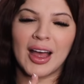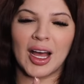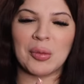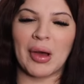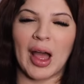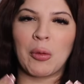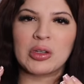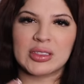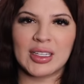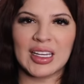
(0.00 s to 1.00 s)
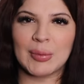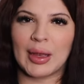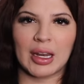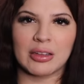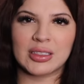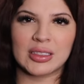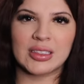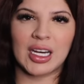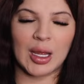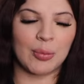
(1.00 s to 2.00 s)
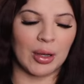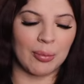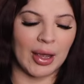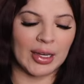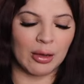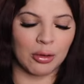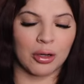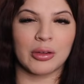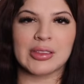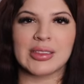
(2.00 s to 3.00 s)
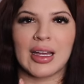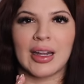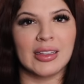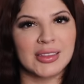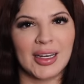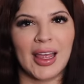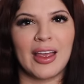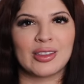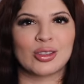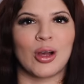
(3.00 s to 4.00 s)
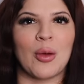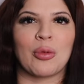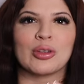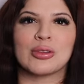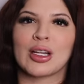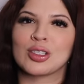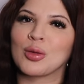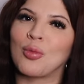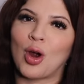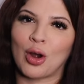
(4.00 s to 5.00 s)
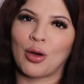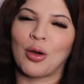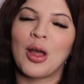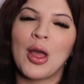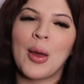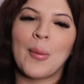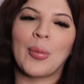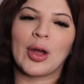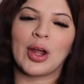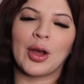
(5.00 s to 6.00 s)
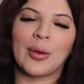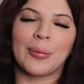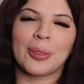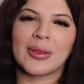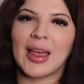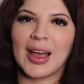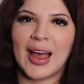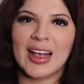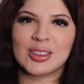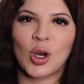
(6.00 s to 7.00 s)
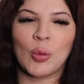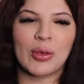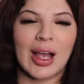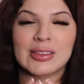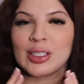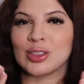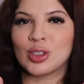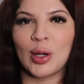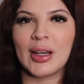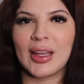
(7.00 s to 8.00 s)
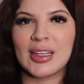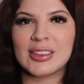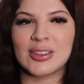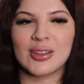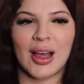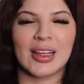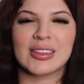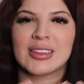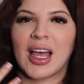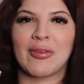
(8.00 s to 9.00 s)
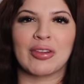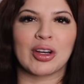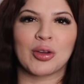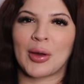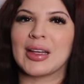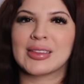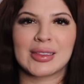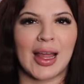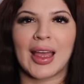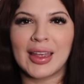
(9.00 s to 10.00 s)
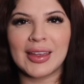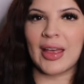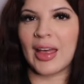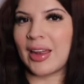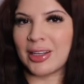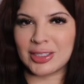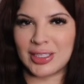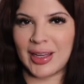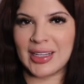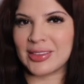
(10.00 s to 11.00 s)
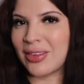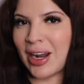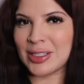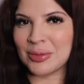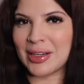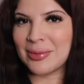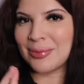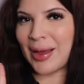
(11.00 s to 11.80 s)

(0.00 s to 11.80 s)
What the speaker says: I was gonna get my nails done today, but my nail girl is not in today, so I will do that tomorrow. But yeah guys, I hope you guys enjoyed it and you guys have a great night, and I'll see you guys on the next one.